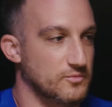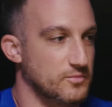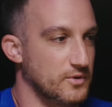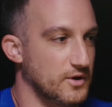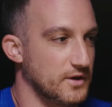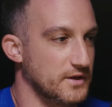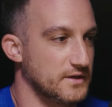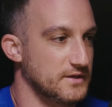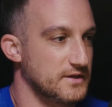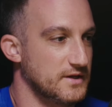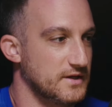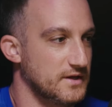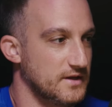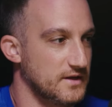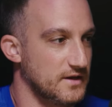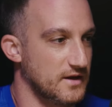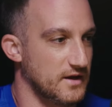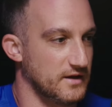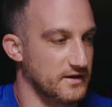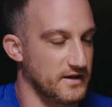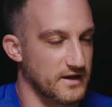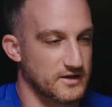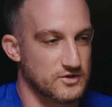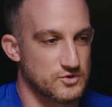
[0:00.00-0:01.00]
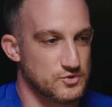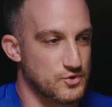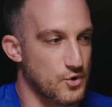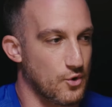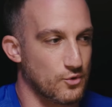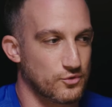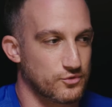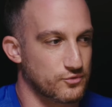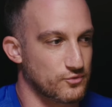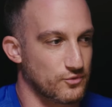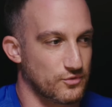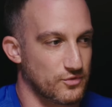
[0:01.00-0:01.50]
But again, you
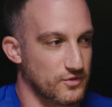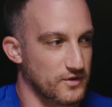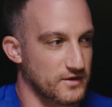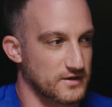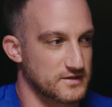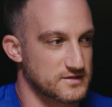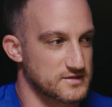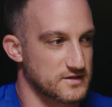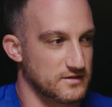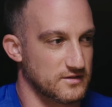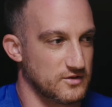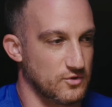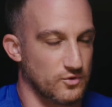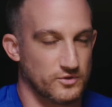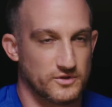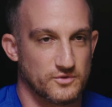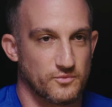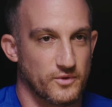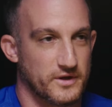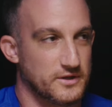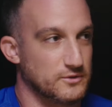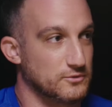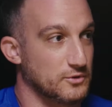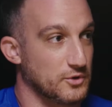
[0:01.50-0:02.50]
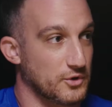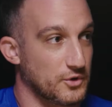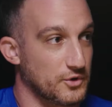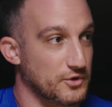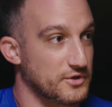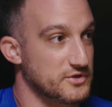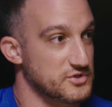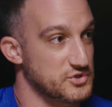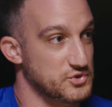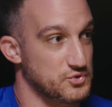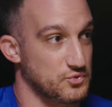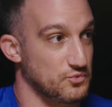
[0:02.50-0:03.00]
go through things, and the only way you learn
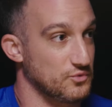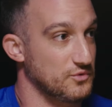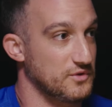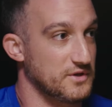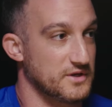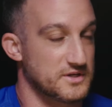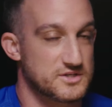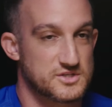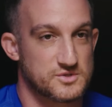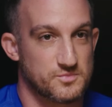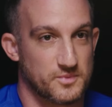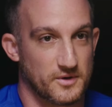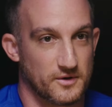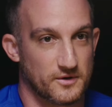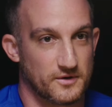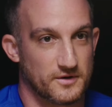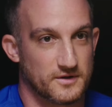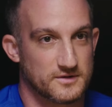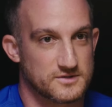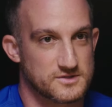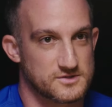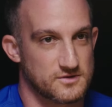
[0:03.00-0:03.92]
is through the experience.